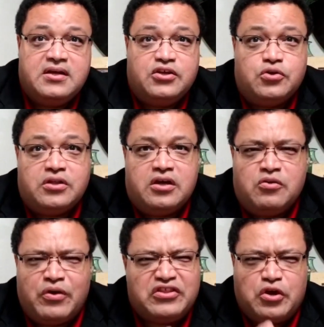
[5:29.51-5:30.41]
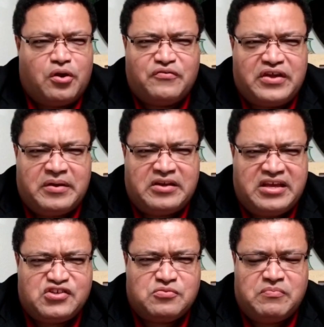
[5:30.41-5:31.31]
ring the
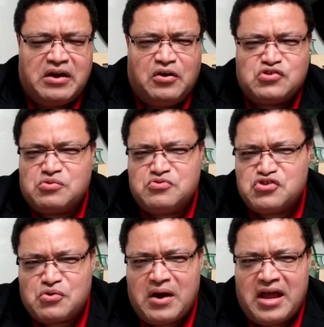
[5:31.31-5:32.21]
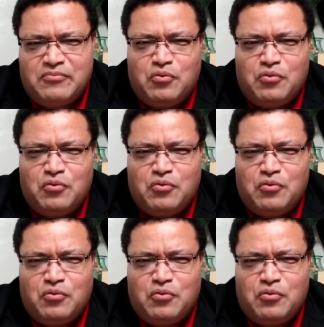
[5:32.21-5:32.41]
notification bell, subscribe,